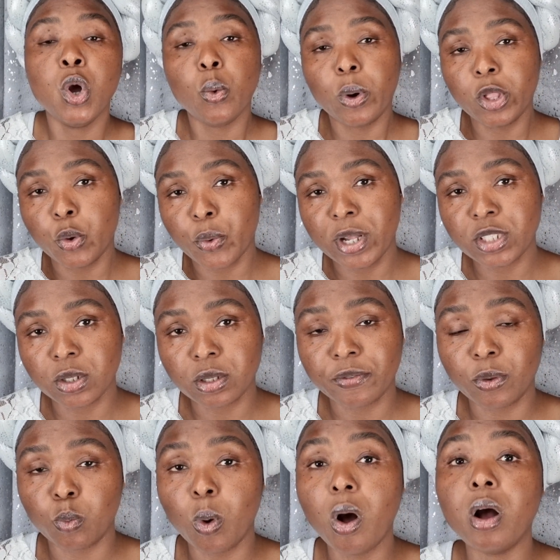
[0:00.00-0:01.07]
When you raise out of
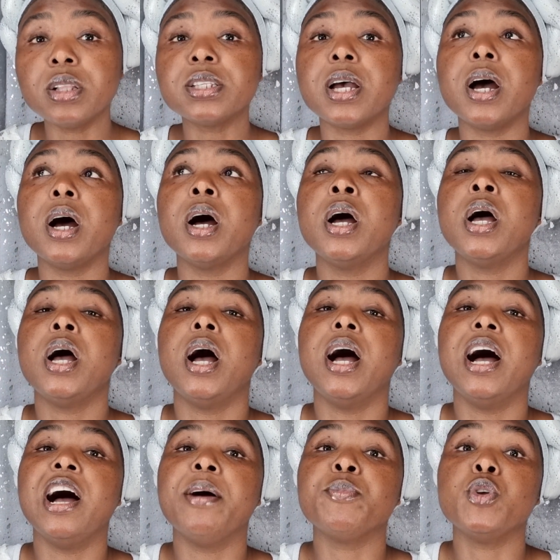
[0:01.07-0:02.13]
the water,
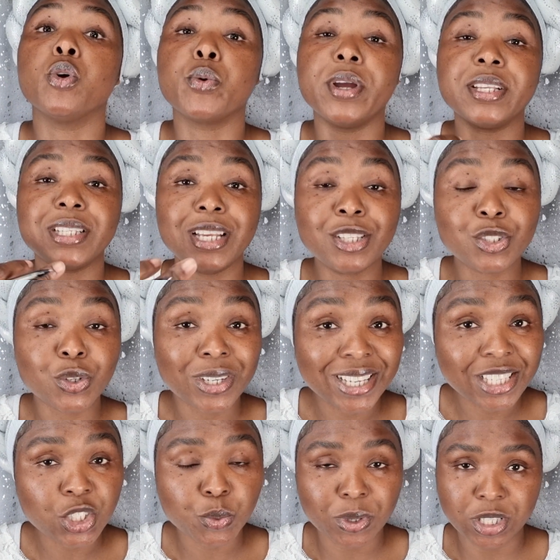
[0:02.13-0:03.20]
um, you raise into
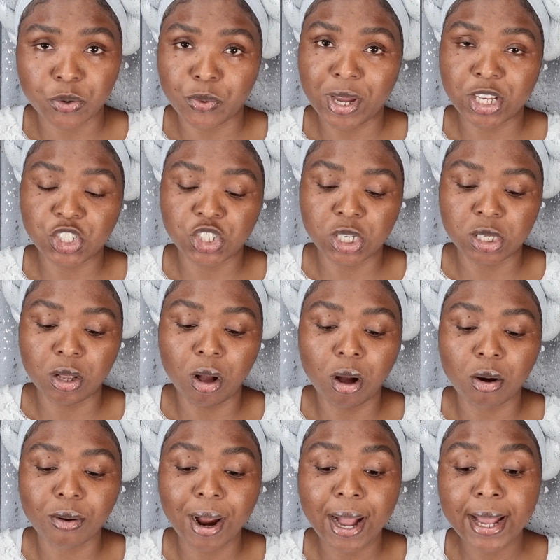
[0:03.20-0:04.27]
his resurrection.
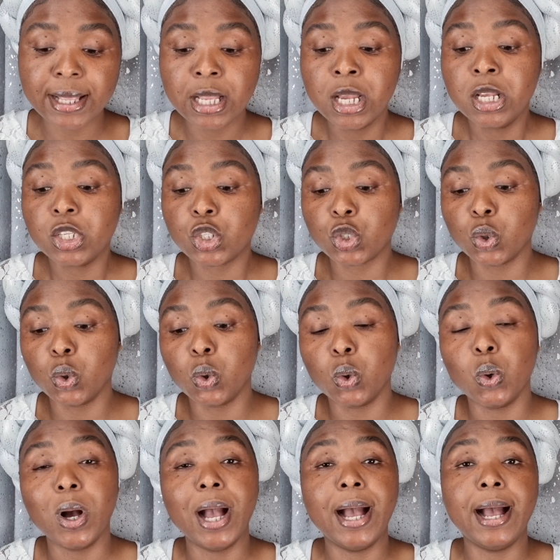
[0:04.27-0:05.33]
All right.
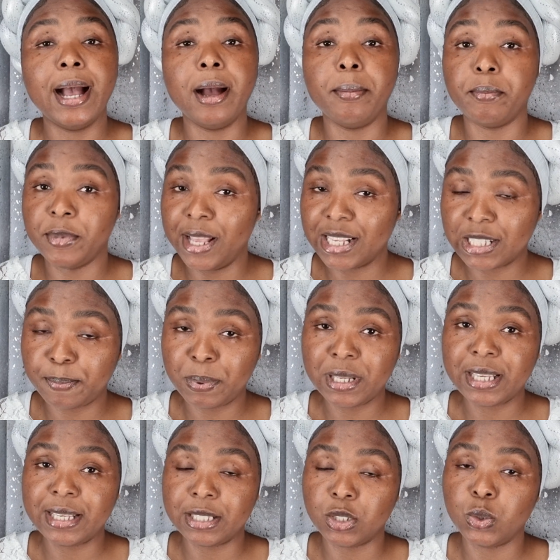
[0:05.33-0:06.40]
So, um, yes,
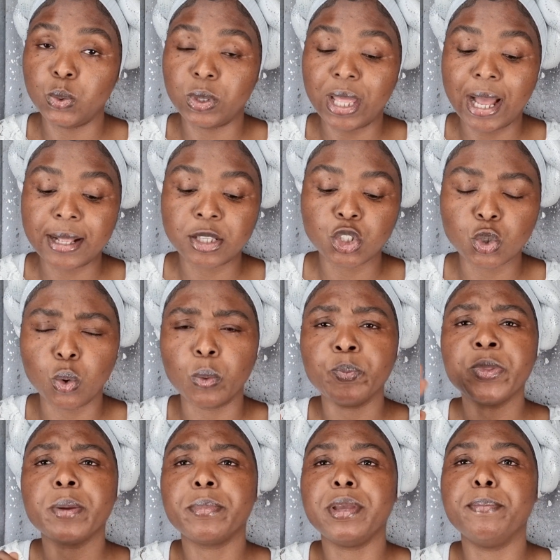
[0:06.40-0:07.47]
please do that. So
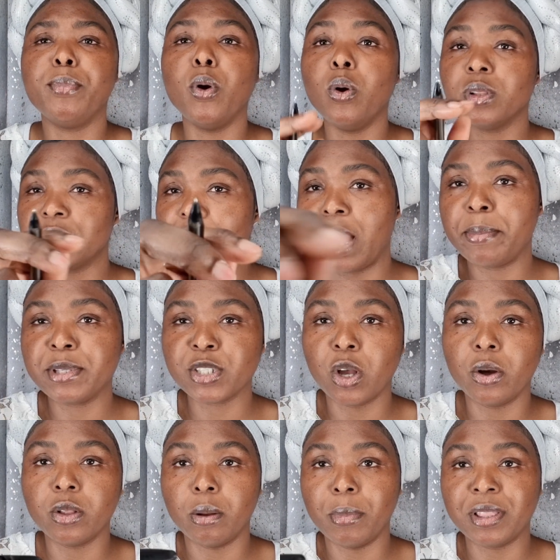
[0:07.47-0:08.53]
be bold. Time is
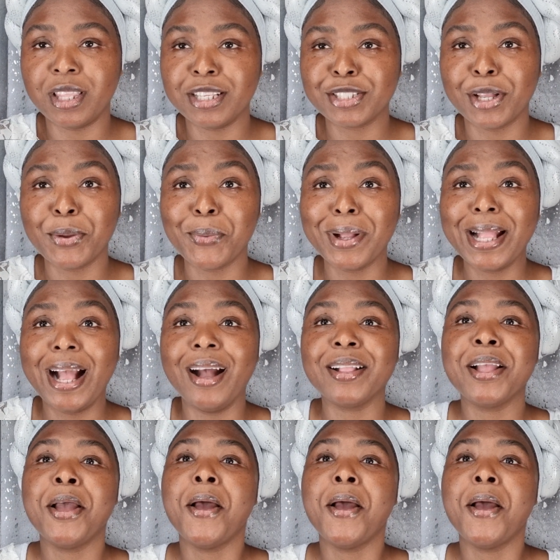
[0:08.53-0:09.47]
going up, but things going to run out.